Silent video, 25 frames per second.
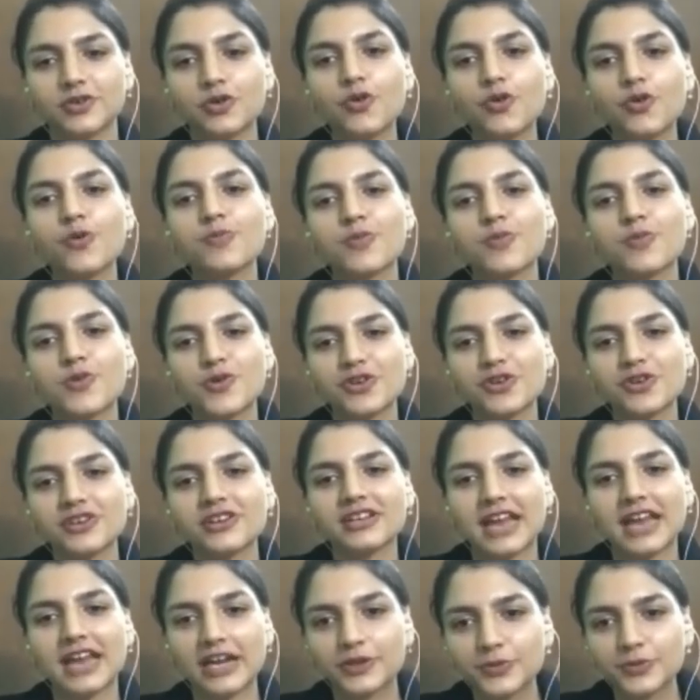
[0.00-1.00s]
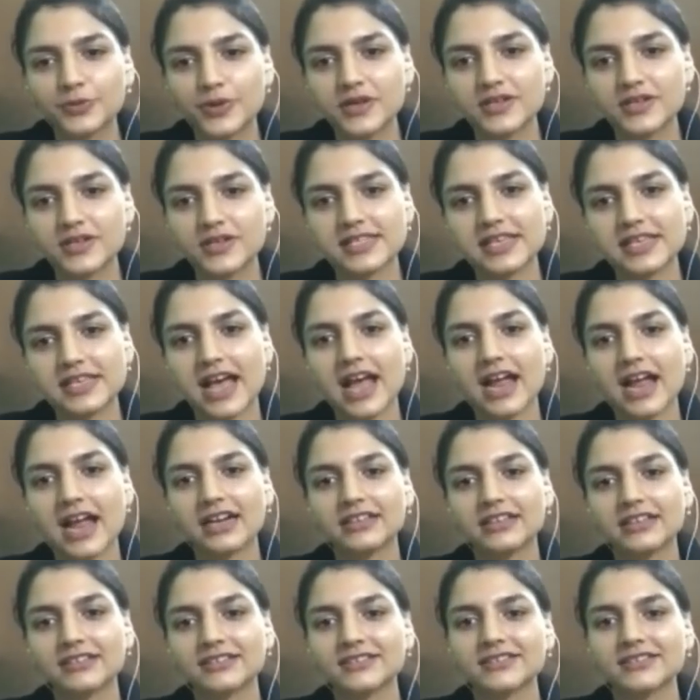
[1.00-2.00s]
know more networks
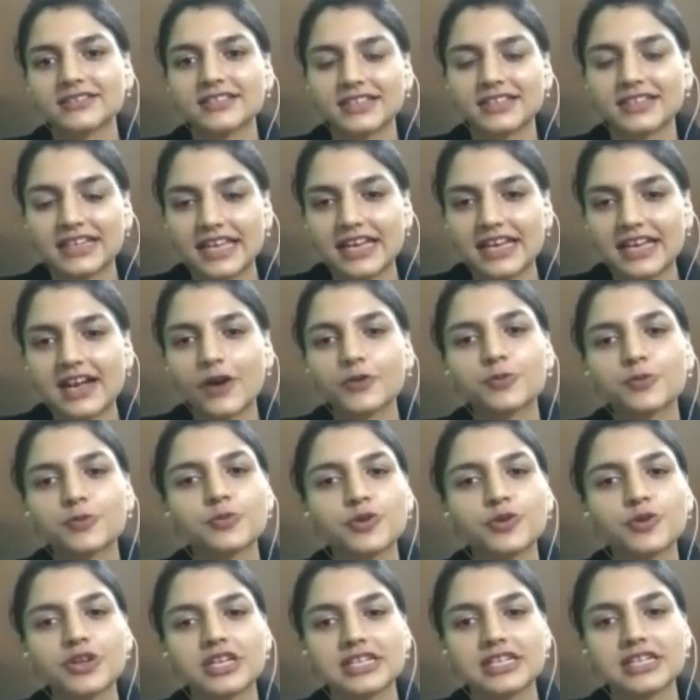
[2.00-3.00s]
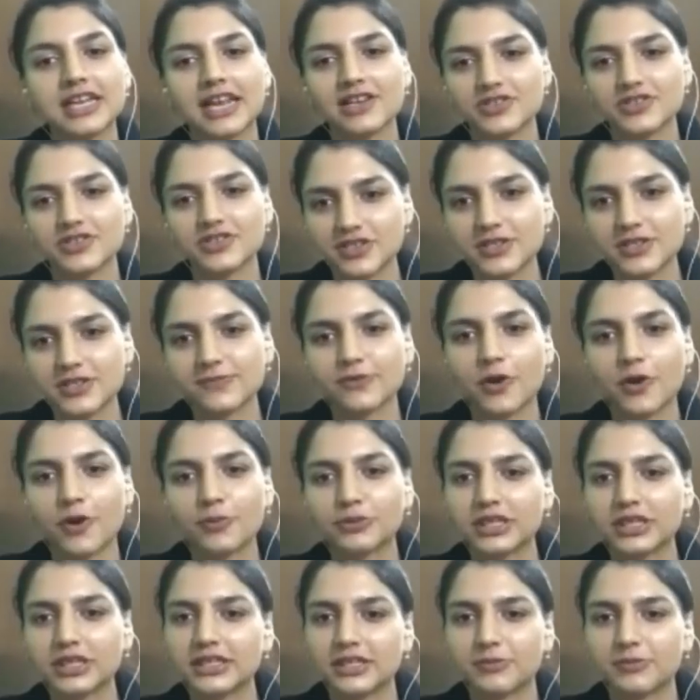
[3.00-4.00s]
and take out more intelligence
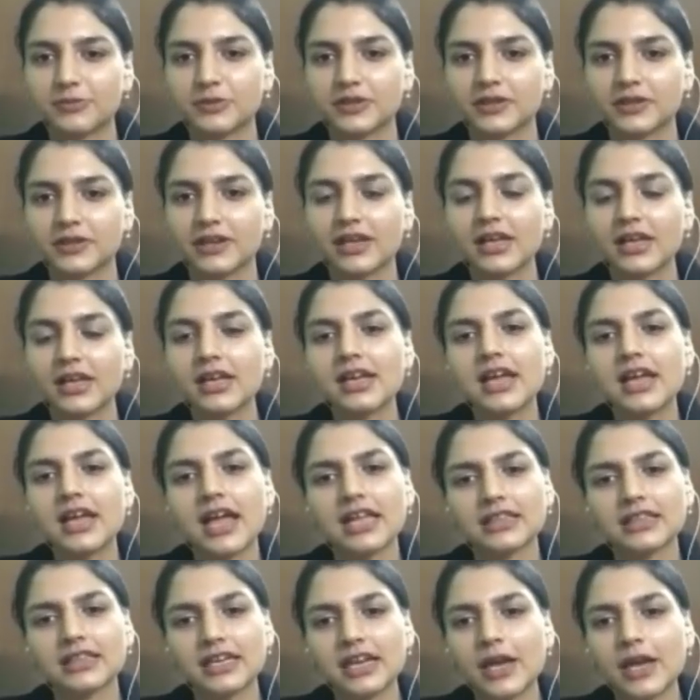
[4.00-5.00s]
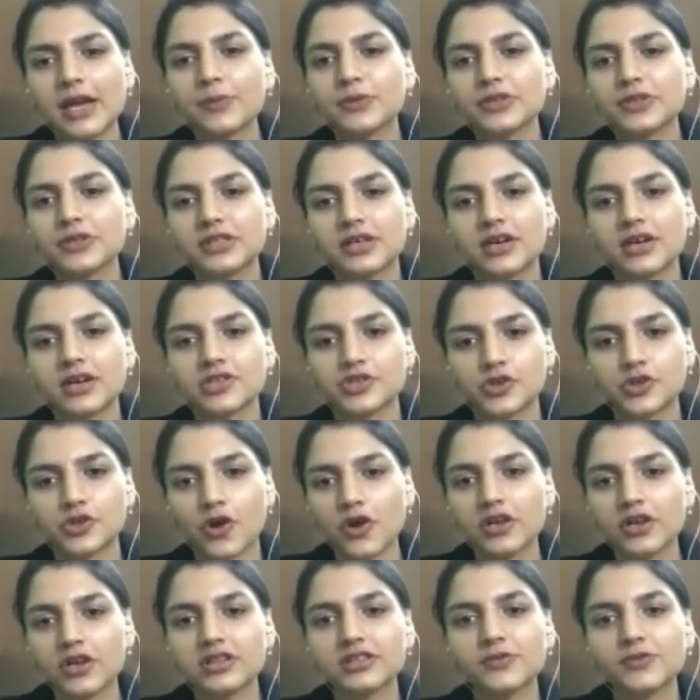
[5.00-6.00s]
from the criminal. And then I would
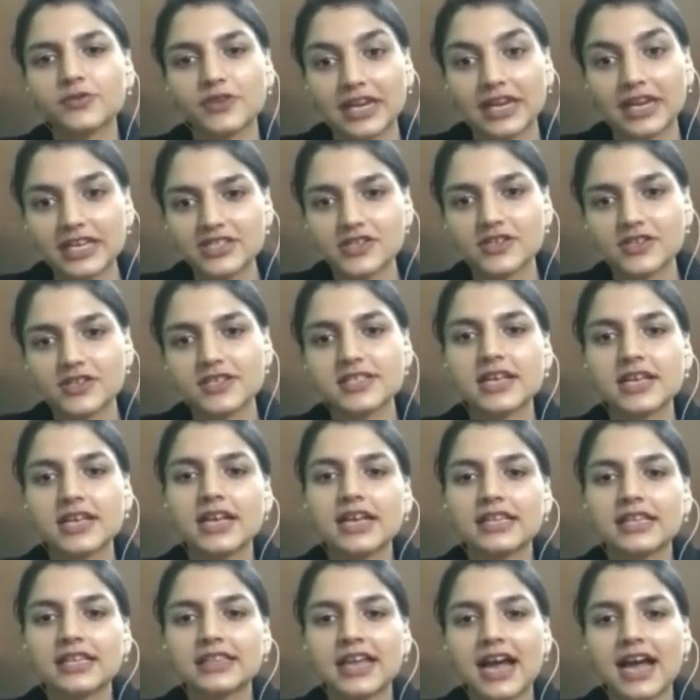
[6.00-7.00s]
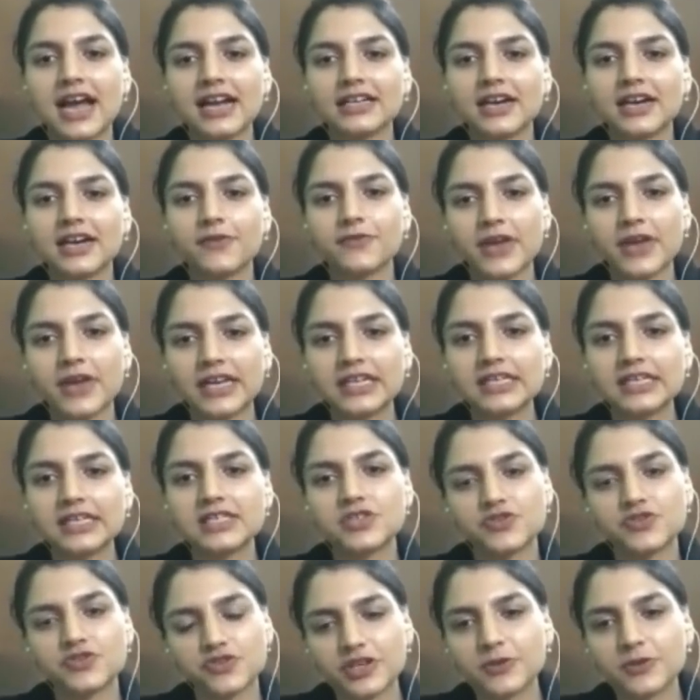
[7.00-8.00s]
assure the villagers that a
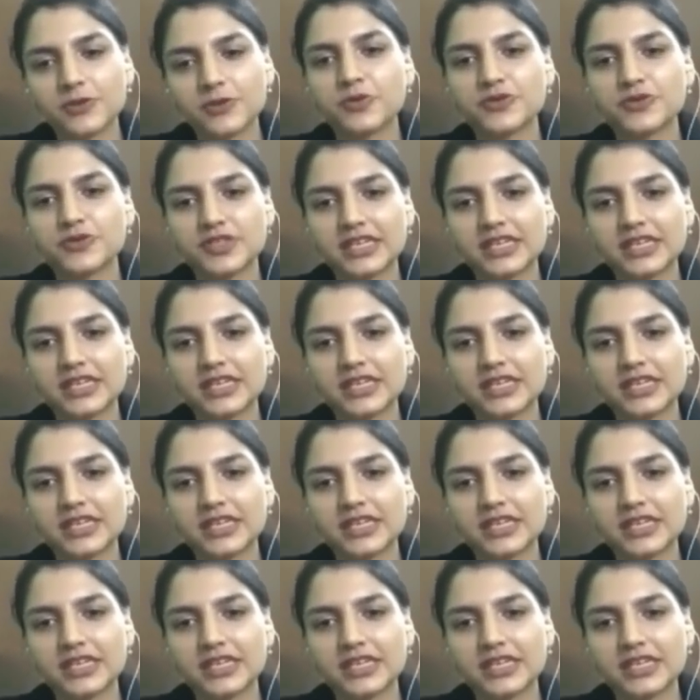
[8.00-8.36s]
very strict